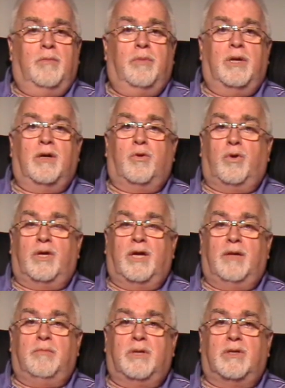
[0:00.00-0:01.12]
being an
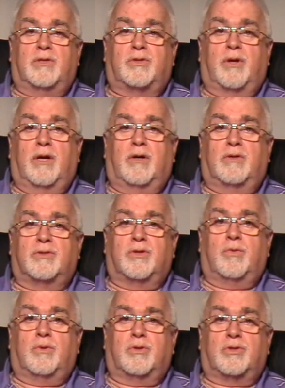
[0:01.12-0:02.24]
ordained minister, I
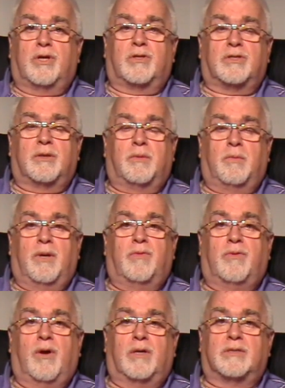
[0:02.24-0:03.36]
also will share some of my
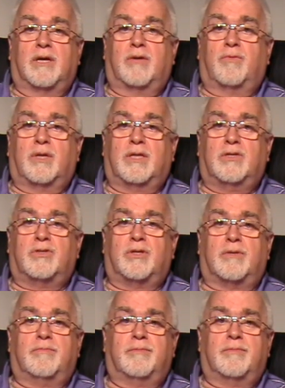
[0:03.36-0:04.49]
thoughts on
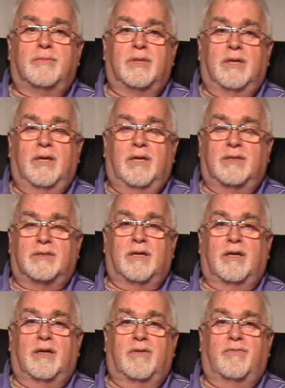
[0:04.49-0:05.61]
religion and
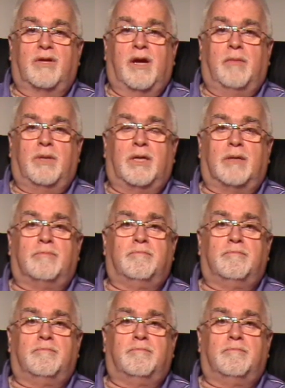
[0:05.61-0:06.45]
psychic phenomenon.